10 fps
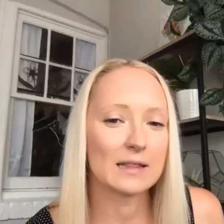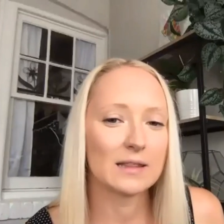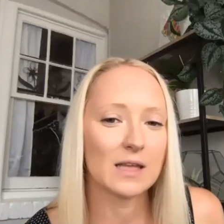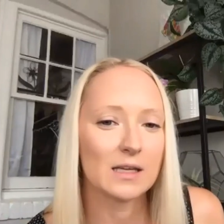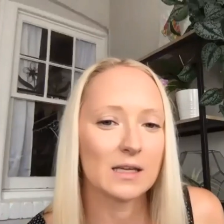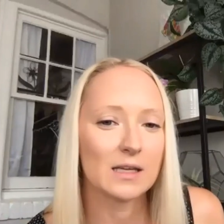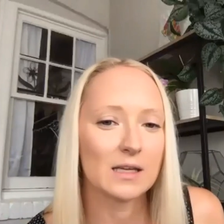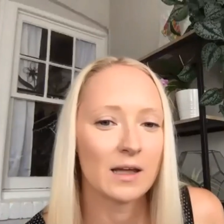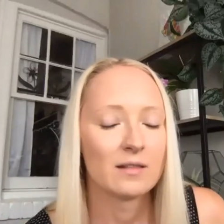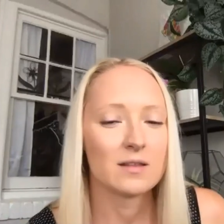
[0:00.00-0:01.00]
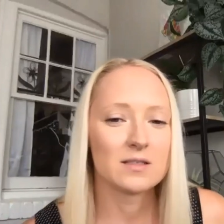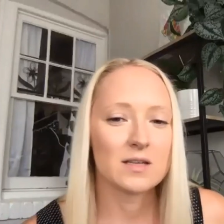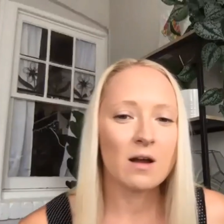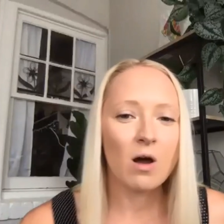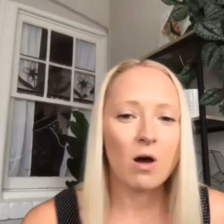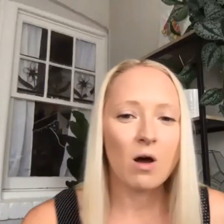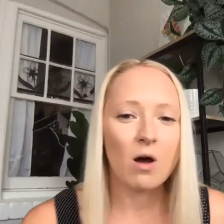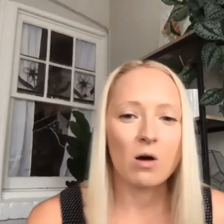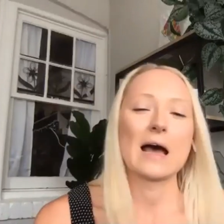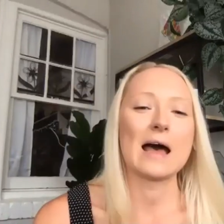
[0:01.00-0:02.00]
I think the data
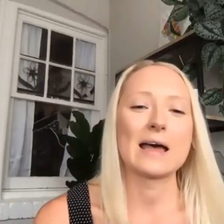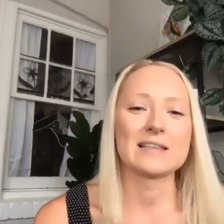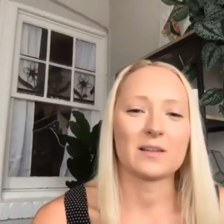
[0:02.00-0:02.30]
always